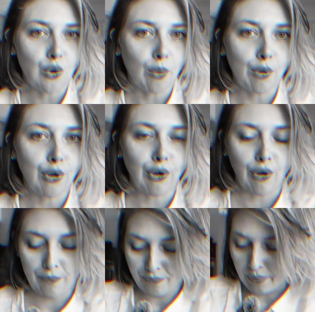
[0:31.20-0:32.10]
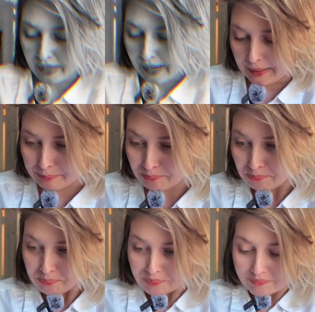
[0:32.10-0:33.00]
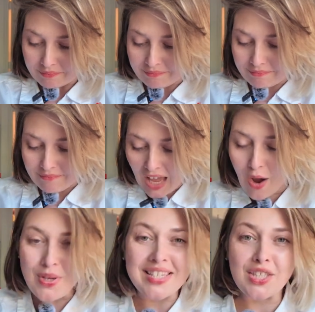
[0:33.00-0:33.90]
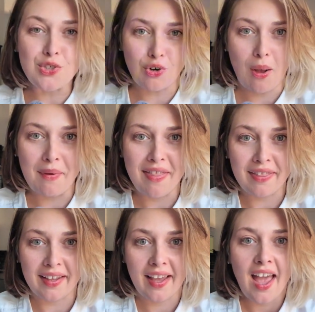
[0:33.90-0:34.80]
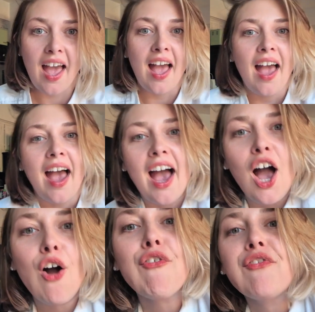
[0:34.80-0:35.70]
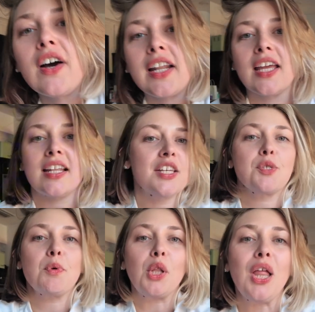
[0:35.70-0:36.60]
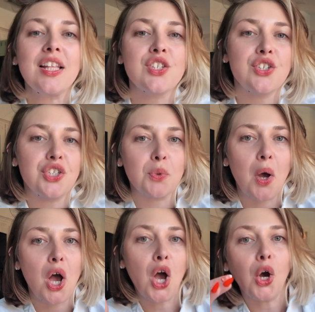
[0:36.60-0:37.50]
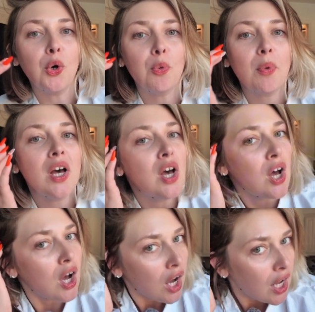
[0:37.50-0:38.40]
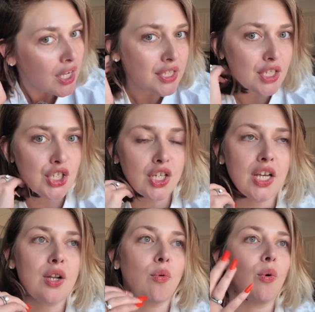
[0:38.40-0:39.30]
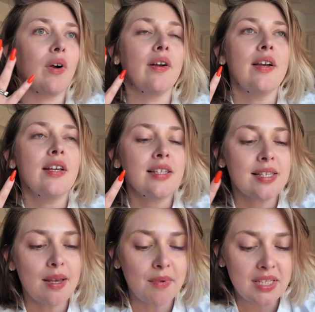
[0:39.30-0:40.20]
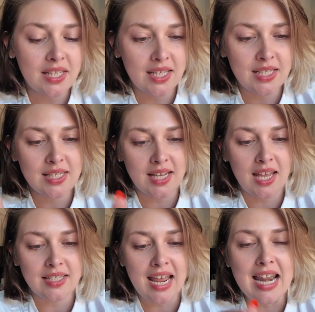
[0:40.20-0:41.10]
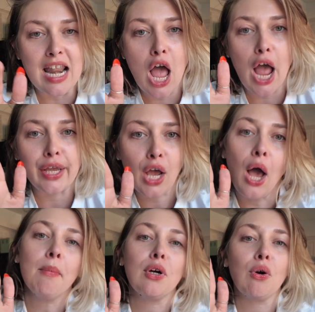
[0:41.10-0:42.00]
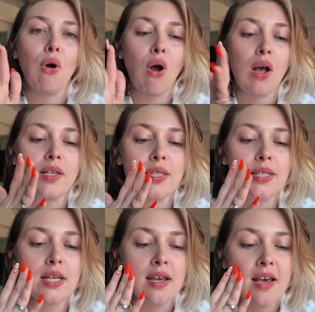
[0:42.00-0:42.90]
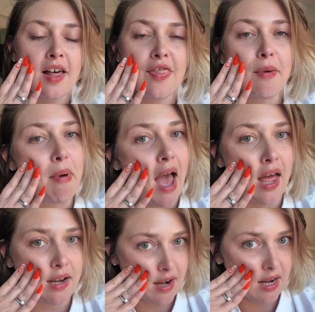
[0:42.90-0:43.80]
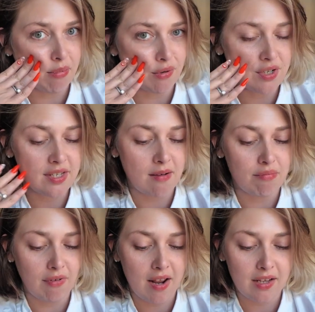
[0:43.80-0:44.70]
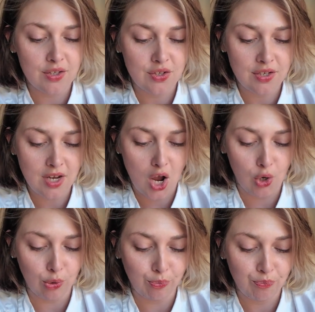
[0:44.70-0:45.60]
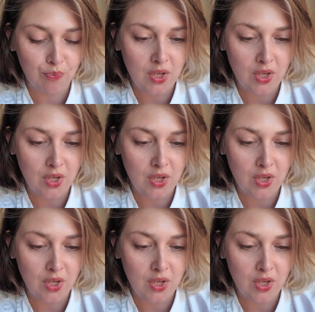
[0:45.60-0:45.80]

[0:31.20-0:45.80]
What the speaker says: normal girl. But I always see the drama and think how funny it is. But let's do a home edition or something to the extent. And I come across the bad neighbors subreddit. So